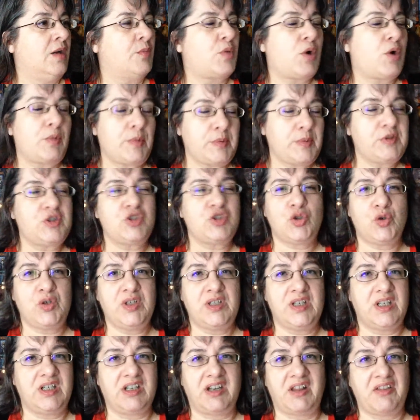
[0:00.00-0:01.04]
probably show
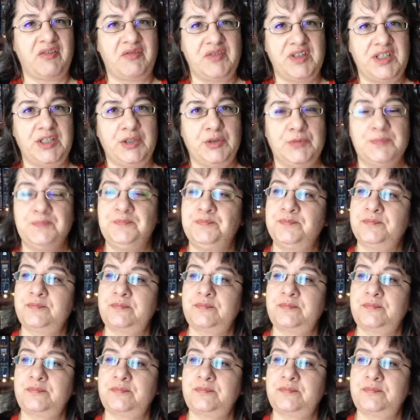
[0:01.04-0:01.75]
you in another video.